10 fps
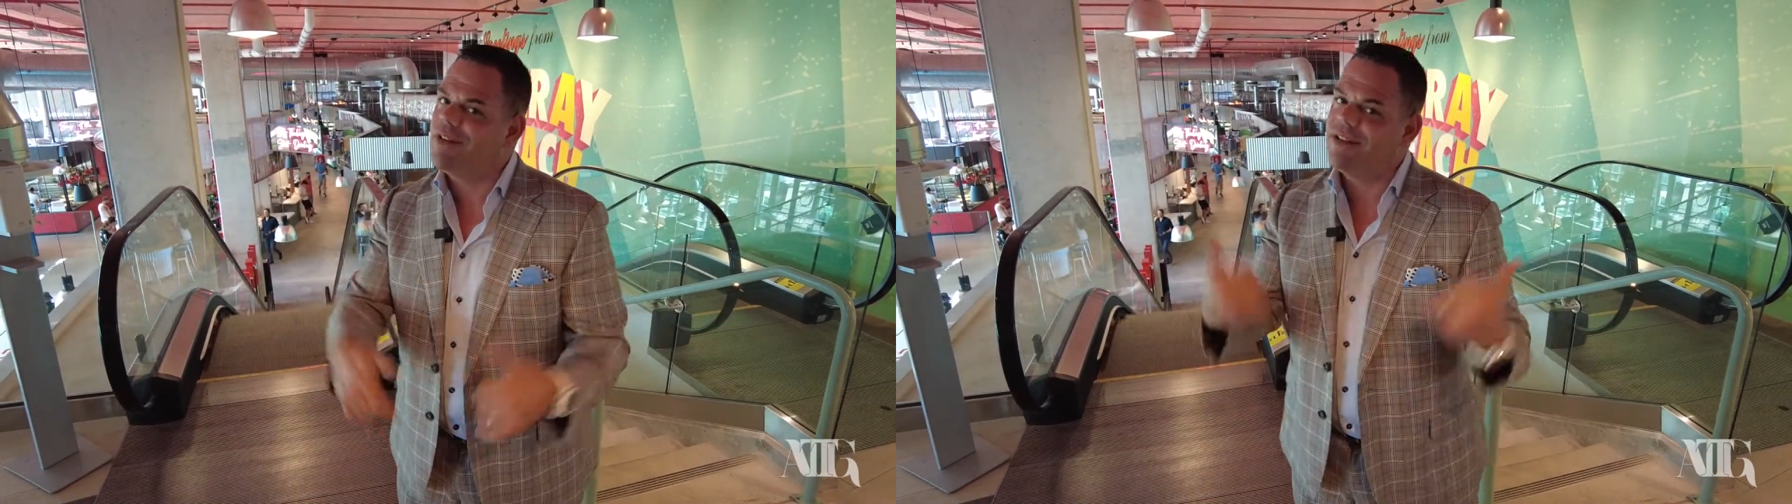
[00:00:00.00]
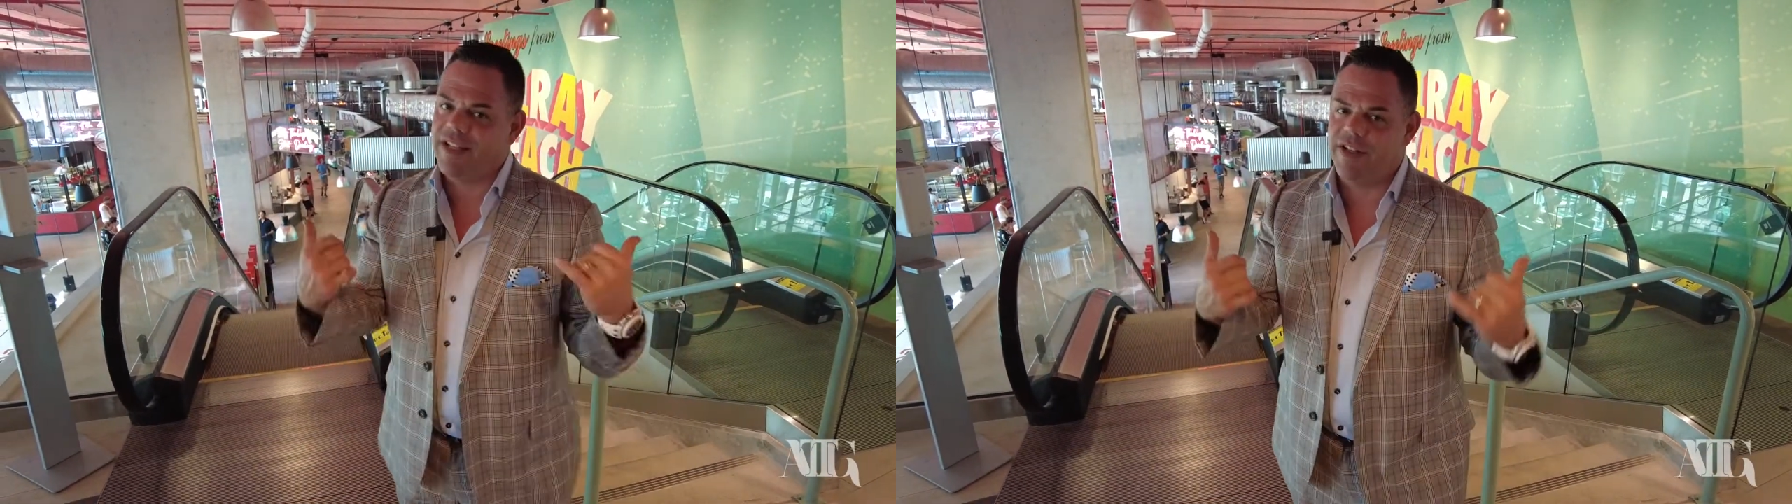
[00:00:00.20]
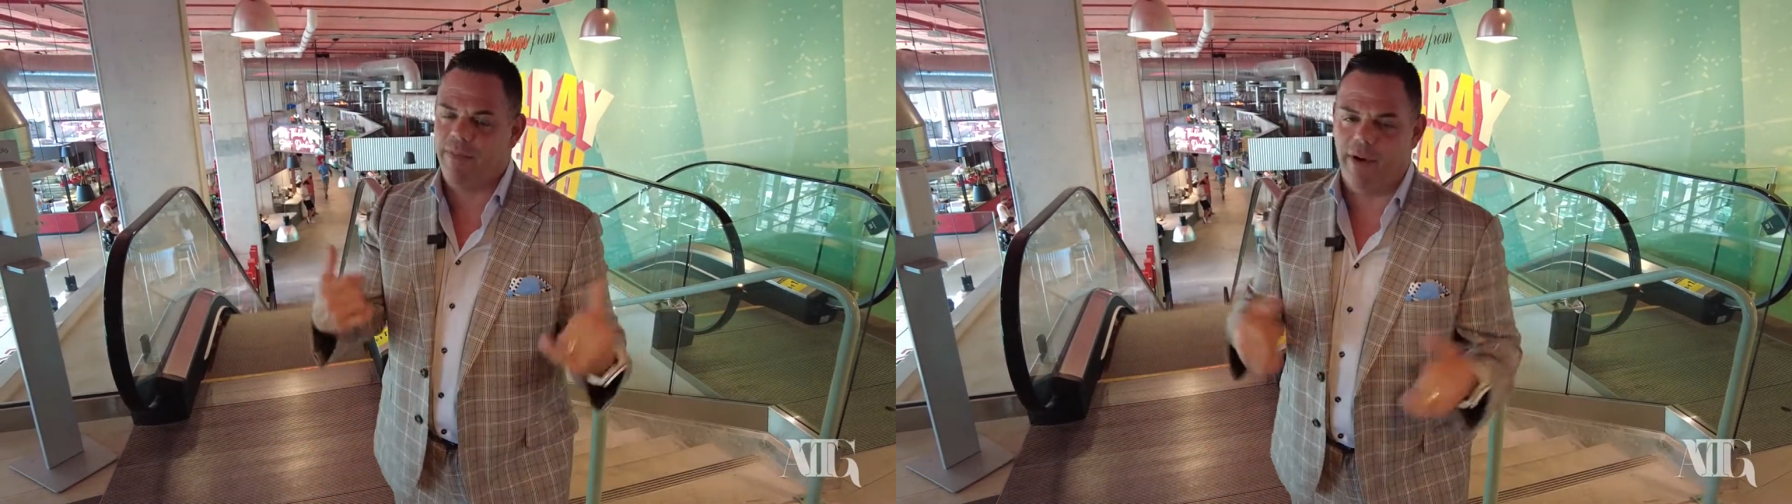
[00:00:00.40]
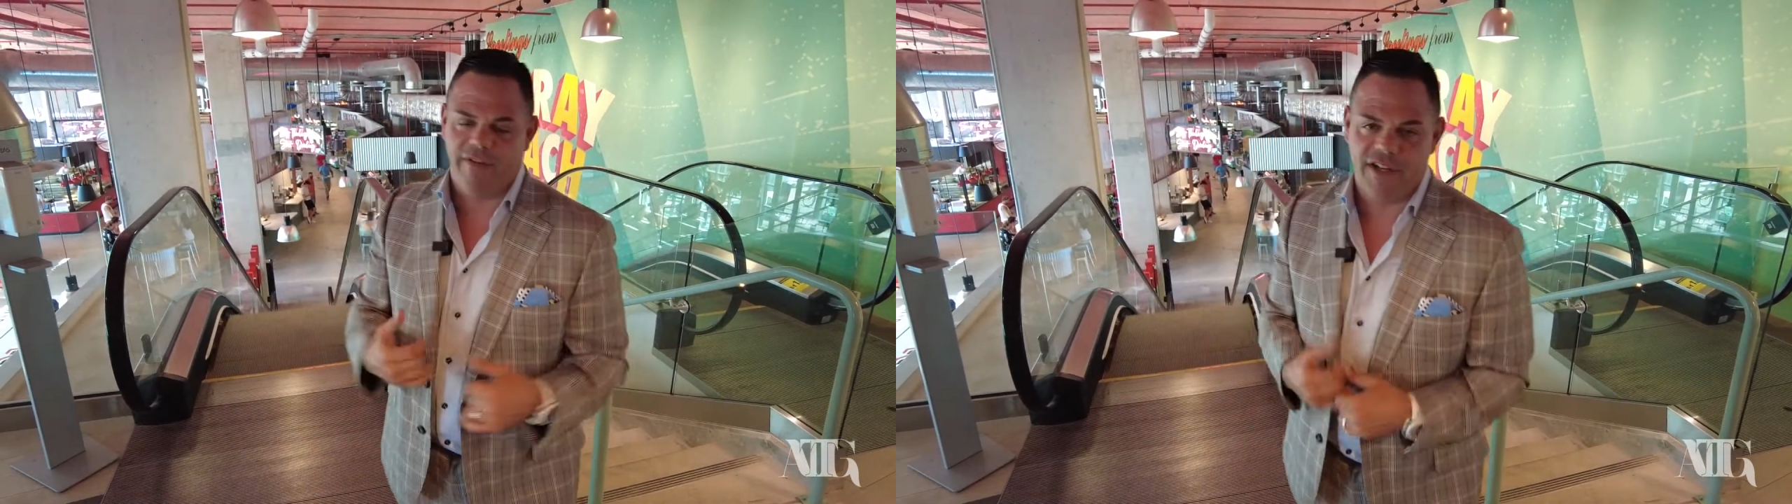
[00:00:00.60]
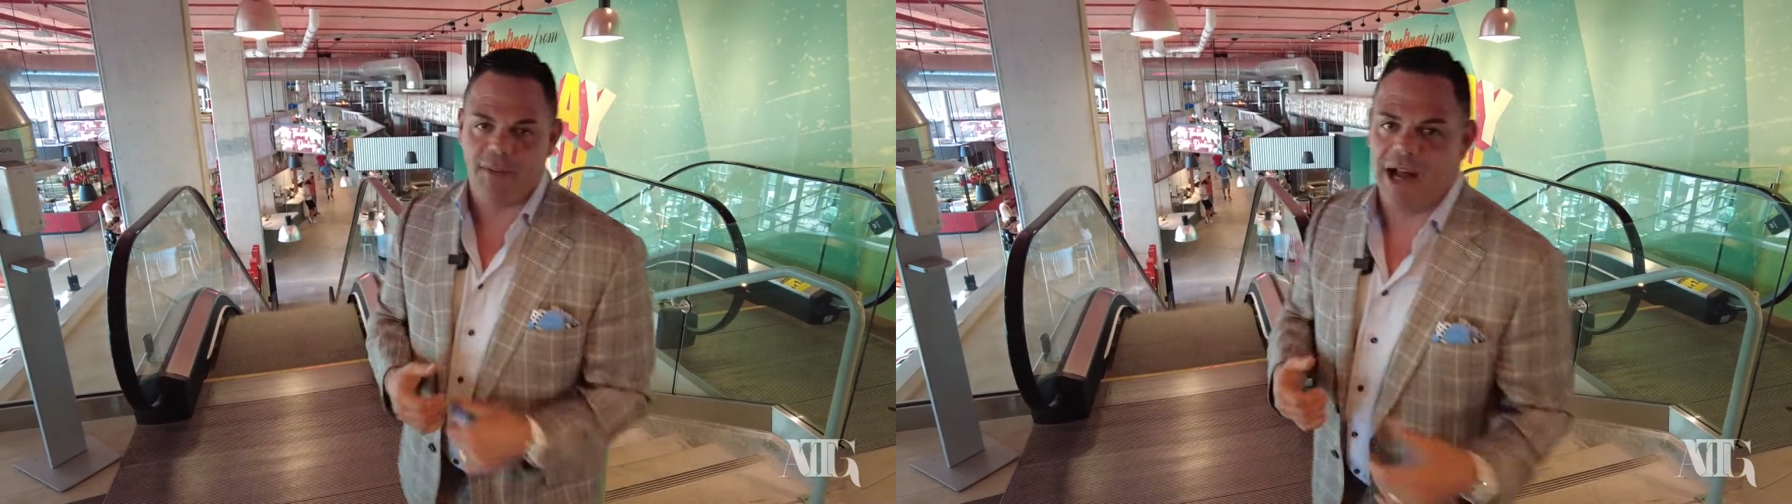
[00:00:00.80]
This is the
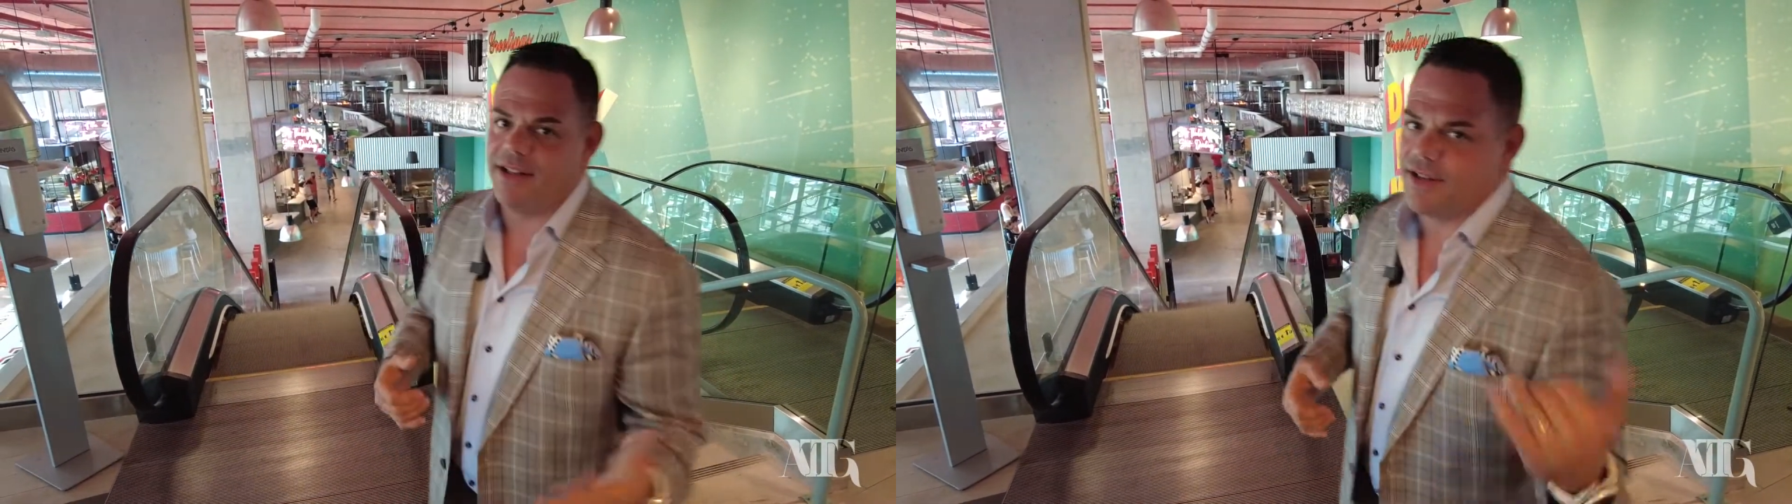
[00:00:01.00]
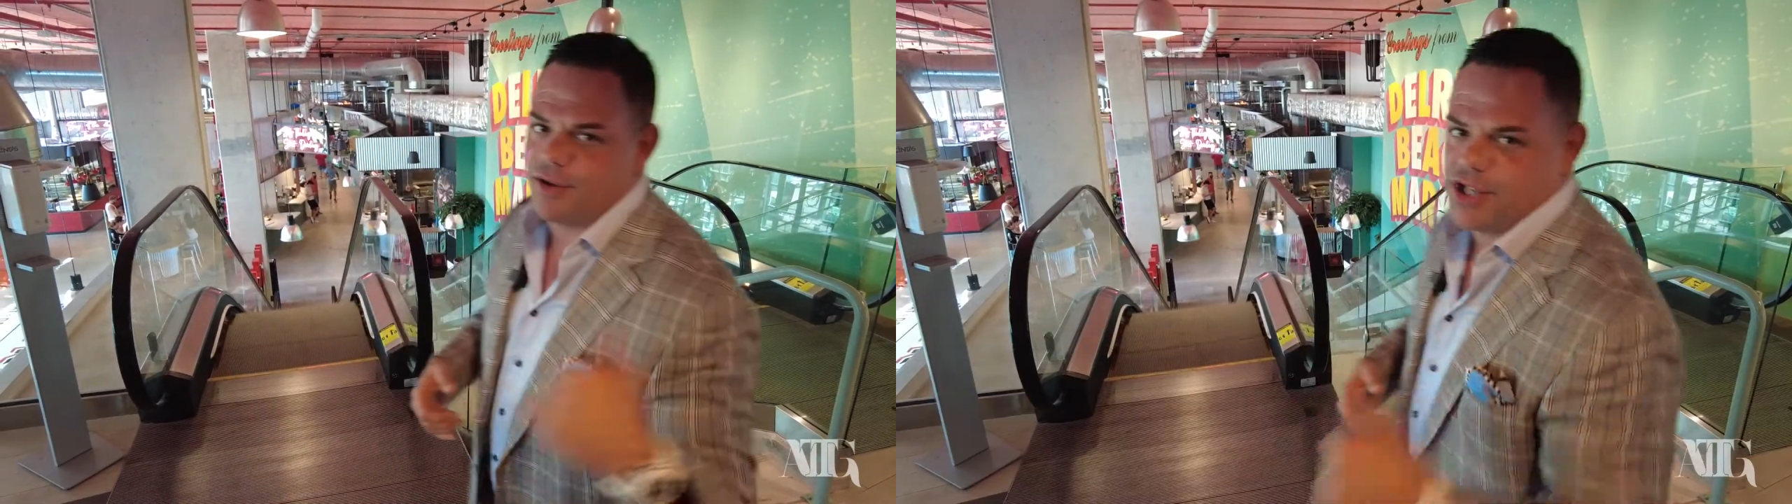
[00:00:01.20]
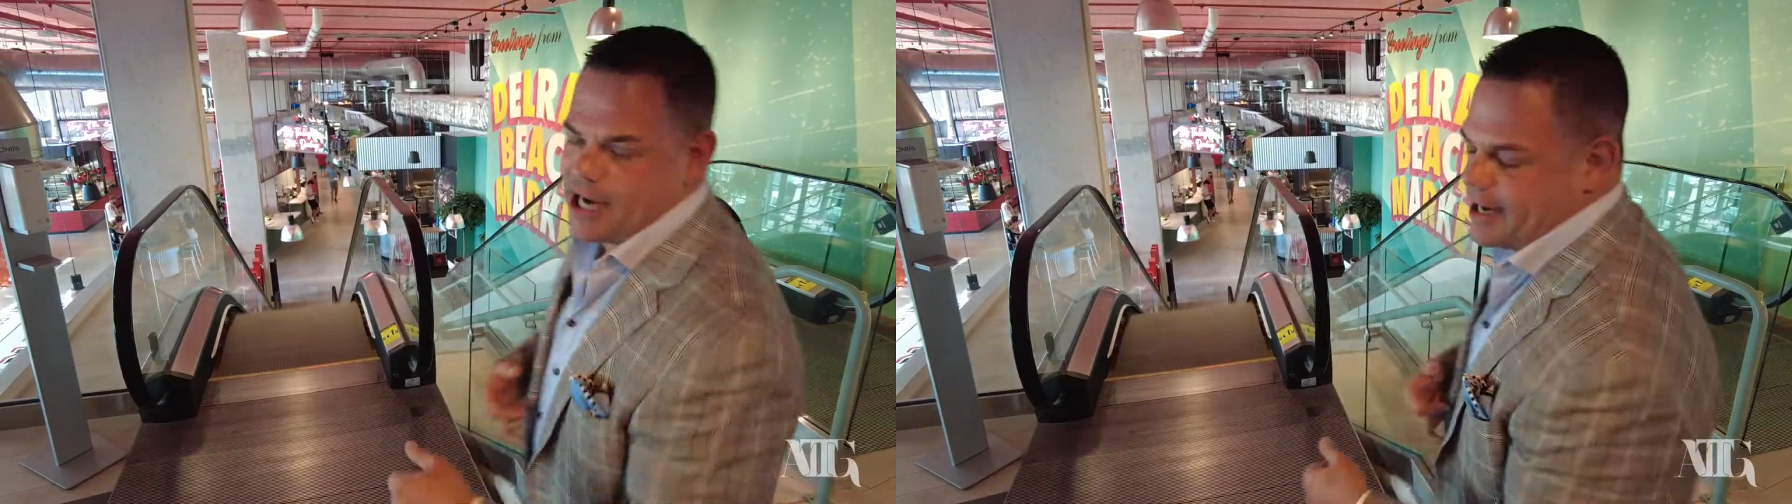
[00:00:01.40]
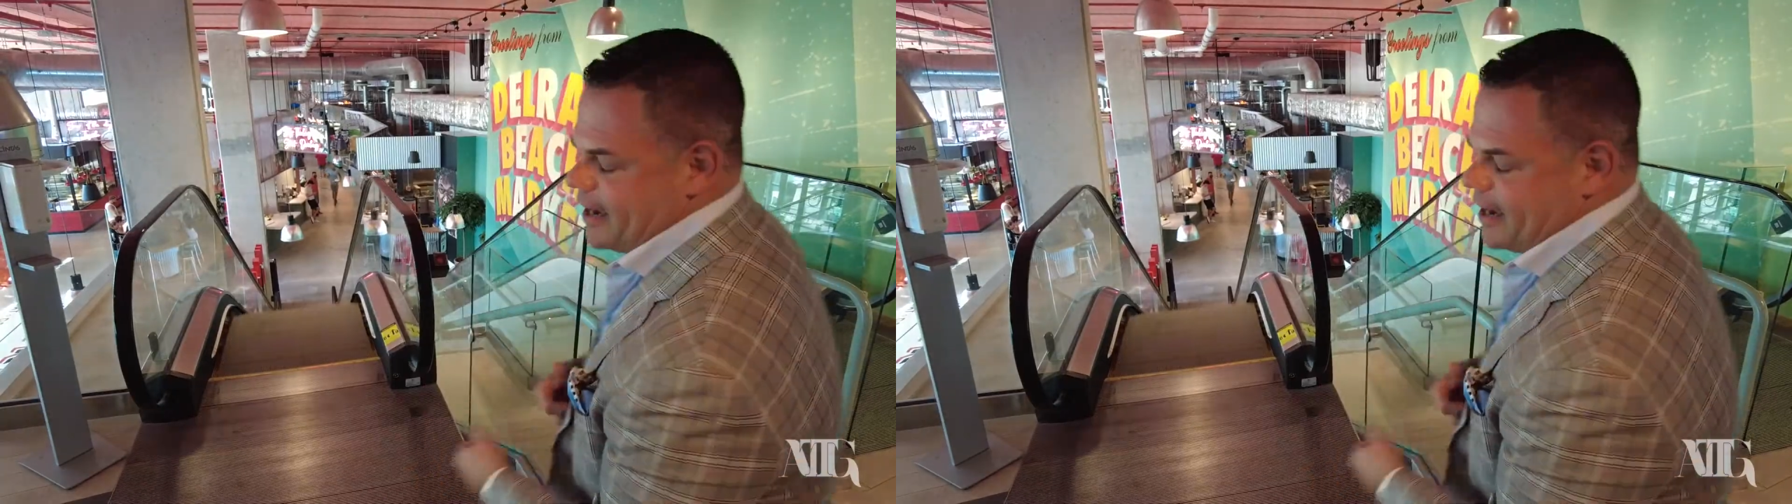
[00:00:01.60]
perfect spot. Let's go check it